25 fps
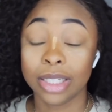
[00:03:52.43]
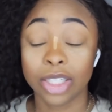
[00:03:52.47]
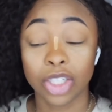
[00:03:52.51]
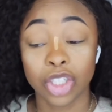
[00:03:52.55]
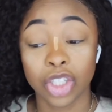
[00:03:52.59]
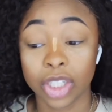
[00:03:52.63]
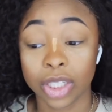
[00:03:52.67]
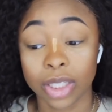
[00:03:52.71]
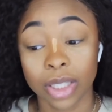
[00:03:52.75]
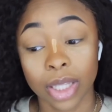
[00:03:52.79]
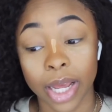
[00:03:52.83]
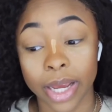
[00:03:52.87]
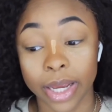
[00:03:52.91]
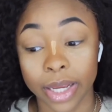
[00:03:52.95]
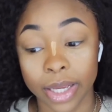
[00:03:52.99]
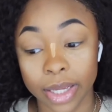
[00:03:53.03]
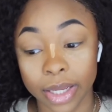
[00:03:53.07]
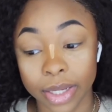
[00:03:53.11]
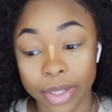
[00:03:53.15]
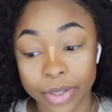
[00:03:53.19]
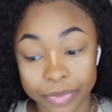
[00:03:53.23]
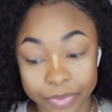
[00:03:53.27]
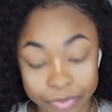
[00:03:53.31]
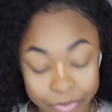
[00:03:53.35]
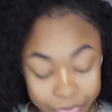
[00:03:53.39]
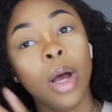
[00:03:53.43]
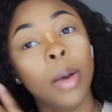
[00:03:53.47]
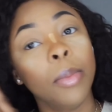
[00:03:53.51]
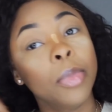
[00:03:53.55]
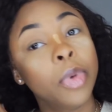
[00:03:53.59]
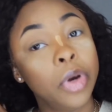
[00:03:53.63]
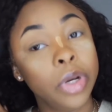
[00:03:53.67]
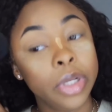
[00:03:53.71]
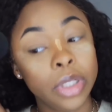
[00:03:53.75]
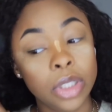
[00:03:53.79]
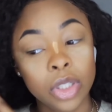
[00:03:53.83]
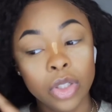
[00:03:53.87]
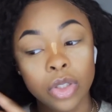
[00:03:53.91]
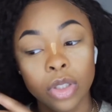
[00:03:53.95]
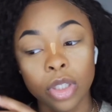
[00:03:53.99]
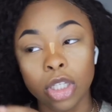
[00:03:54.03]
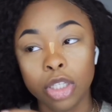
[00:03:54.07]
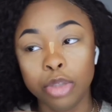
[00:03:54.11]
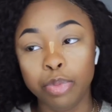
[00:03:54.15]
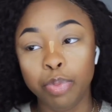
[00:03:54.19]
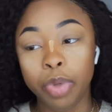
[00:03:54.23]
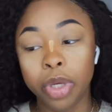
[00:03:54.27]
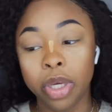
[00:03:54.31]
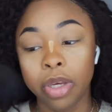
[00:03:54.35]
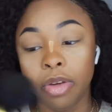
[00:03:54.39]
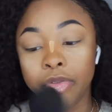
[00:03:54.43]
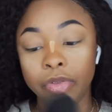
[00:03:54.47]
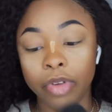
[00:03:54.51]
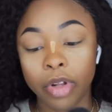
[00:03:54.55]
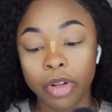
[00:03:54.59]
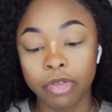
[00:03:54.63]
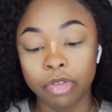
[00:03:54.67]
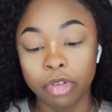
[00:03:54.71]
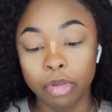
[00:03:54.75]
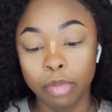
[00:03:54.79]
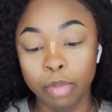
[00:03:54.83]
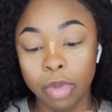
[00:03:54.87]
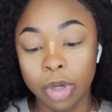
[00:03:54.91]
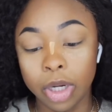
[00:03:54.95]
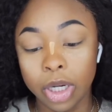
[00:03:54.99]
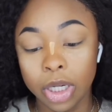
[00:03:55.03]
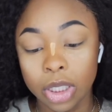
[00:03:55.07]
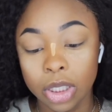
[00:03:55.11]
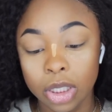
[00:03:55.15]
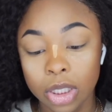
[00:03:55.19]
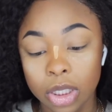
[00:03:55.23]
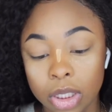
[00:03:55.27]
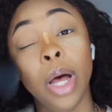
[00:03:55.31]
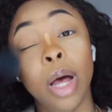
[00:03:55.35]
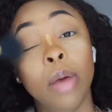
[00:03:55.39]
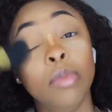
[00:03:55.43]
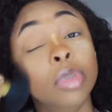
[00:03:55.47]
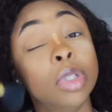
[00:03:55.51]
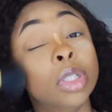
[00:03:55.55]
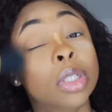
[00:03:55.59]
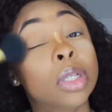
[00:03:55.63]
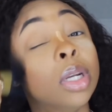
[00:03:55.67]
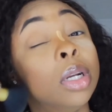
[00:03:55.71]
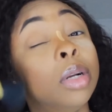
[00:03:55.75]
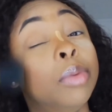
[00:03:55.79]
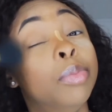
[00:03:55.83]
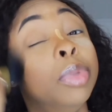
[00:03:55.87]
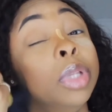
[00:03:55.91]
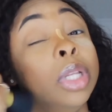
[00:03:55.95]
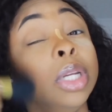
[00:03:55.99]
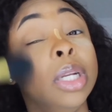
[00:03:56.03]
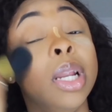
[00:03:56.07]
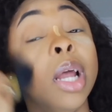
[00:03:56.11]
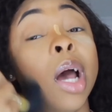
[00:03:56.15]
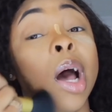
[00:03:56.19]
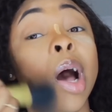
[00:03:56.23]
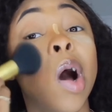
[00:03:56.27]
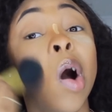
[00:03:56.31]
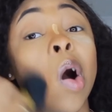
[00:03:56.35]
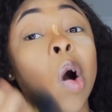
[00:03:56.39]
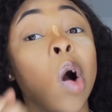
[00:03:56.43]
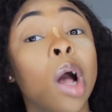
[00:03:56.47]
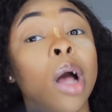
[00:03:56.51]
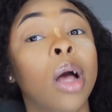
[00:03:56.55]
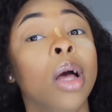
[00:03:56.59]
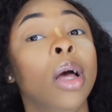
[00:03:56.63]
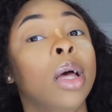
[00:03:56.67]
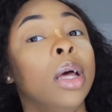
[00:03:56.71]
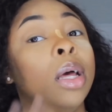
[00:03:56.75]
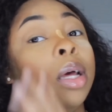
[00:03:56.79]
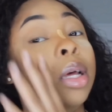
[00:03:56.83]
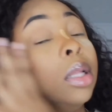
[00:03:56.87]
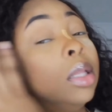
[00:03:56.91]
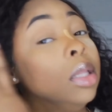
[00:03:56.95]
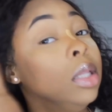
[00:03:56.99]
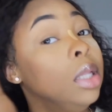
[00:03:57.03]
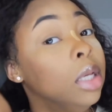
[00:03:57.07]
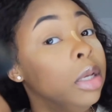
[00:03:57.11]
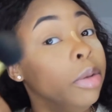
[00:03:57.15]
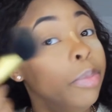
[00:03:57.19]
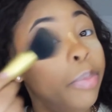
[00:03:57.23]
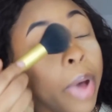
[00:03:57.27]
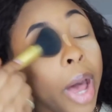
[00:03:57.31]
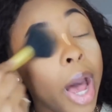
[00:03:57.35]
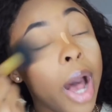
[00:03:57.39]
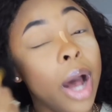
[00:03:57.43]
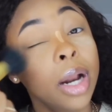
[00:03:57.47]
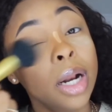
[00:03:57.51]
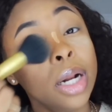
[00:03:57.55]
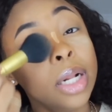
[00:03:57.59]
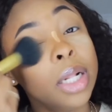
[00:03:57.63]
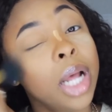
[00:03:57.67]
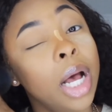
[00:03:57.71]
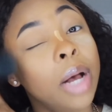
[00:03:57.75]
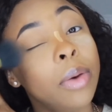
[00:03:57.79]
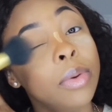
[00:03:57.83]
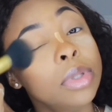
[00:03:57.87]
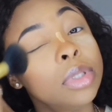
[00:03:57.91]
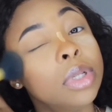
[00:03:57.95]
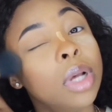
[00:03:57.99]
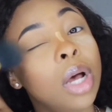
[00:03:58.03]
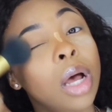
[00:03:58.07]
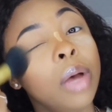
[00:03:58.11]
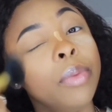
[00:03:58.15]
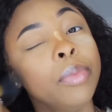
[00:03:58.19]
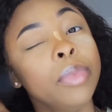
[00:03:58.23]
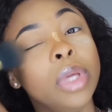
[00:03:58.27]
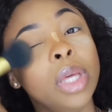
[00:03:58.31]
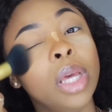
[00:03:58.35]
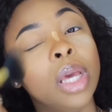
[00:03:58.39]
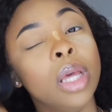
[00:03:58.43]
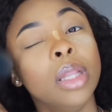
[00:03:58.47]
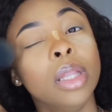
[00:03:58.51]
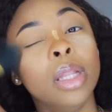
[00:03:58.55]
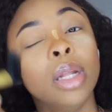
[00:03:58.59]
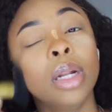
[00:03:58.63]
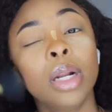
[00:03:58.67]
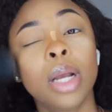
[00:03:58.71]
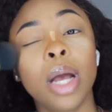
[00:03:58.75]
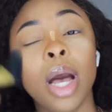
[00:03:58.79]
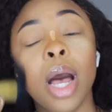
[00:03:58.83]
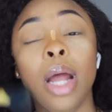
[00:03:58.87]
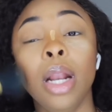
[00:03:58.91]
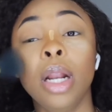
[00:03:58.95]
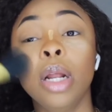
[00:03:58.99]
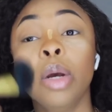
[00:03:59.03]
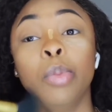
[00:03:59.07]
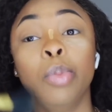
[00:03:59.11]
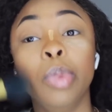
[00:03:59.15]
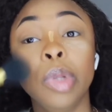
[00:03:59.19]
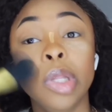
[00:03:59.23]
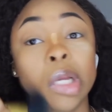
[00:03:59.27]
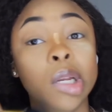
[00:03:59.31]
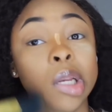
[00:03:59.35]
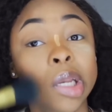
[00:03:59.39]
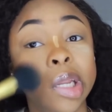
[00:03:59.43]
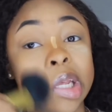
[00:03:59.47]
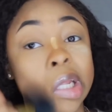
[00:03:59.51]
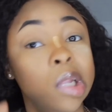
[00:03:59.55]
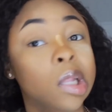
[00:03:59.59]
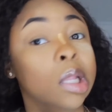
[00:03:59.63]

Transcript: just like it. I'm going to use this big fluffy brush. I'm just going to blend out the powder that was on me and then kind of blend in